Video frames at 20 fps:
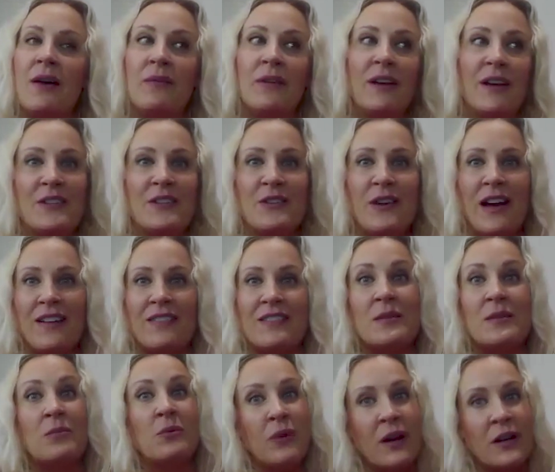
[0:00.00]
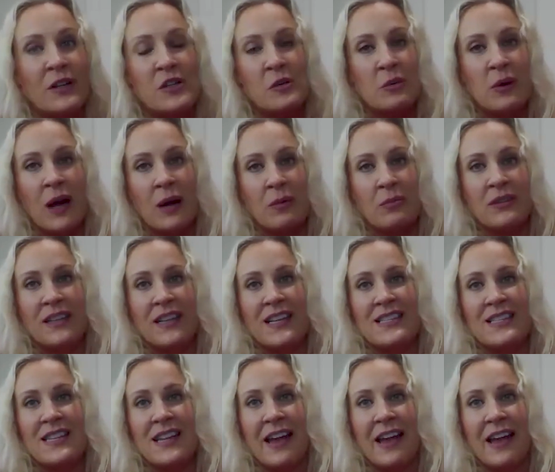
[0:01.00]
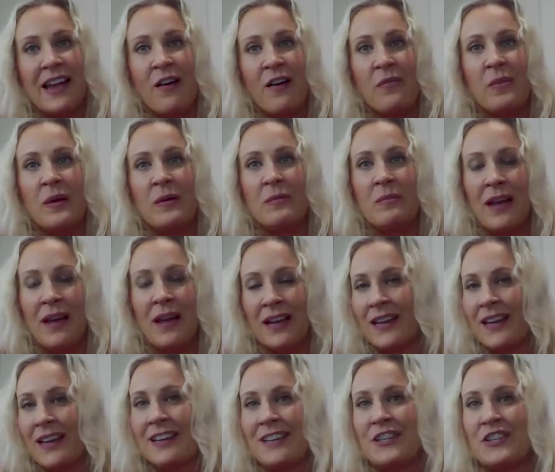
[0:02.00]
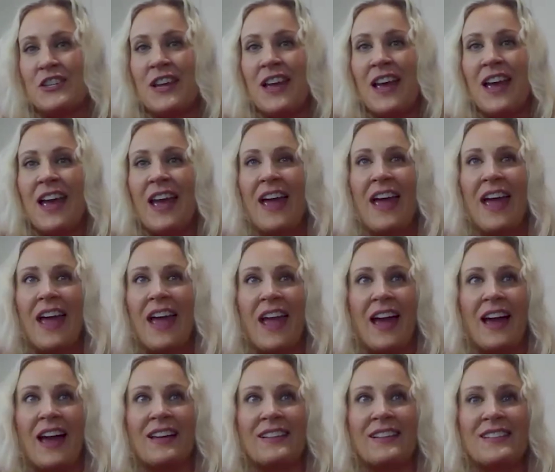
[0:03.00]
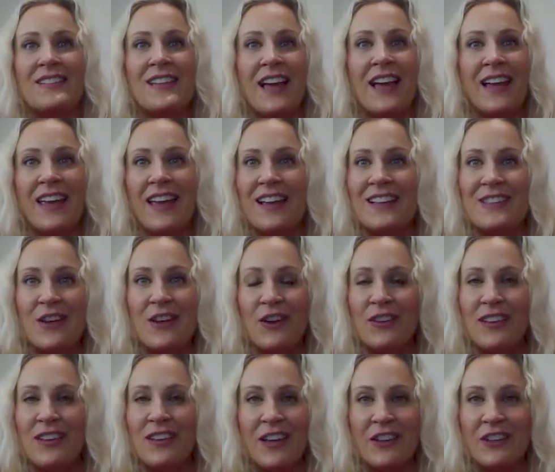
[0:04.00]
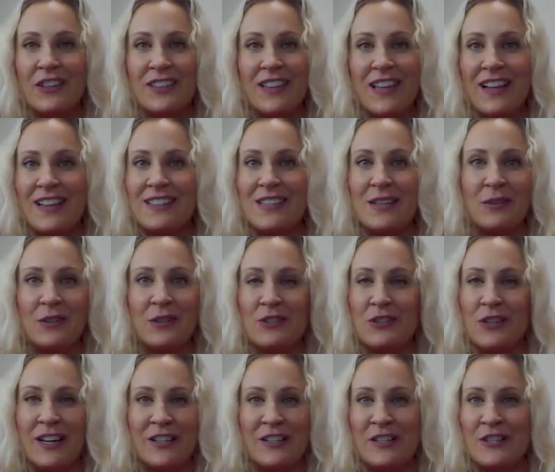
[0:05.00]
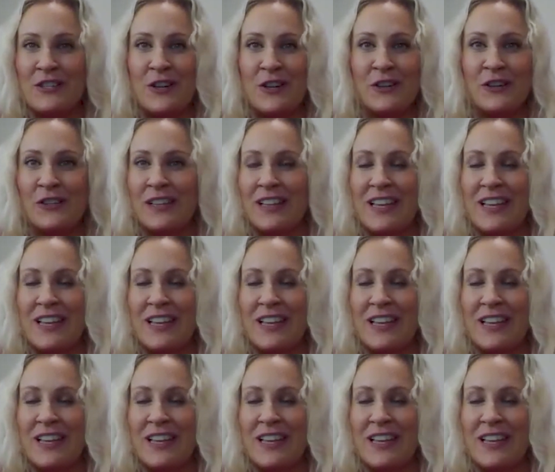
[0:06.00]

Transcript: We also have some rental properties that I help manage. And I guess all the other things that we're trying to juggle,